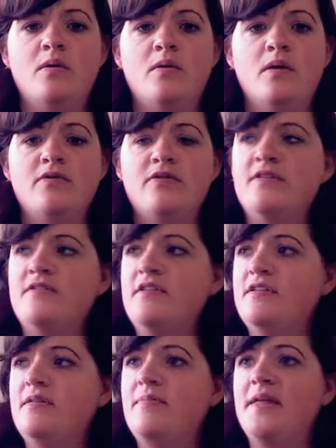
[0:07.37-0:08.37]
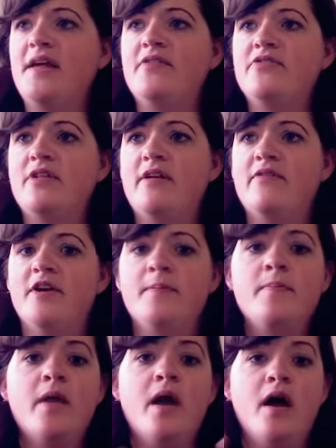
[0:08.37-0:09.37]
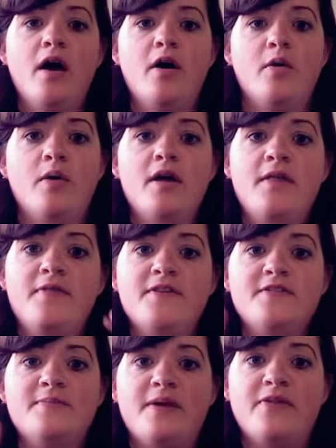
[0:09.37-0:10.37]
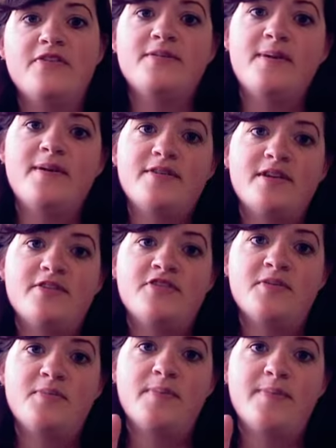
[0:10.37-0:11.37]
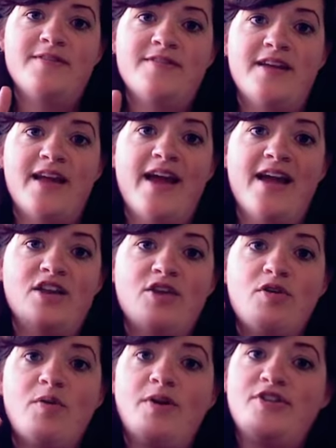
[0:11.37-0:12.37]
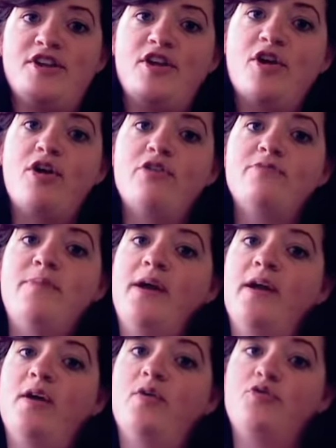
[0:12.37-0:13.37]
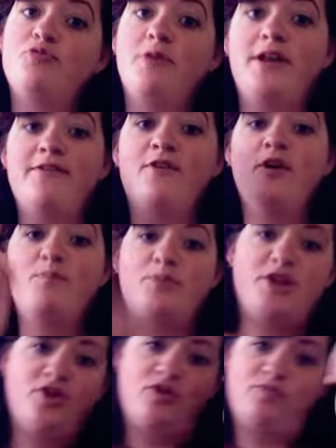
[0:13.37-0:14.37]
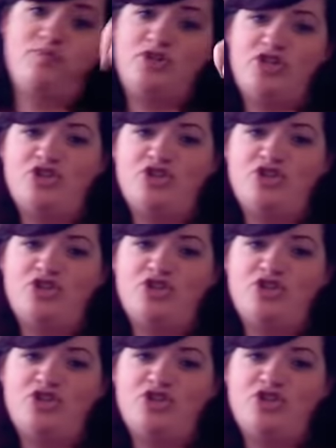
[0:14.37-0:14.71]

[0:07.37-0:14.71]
I was going to say something else clever. Oh, this month is about to get super busy, and you are watching Your Coast, My Coast. Ready for it?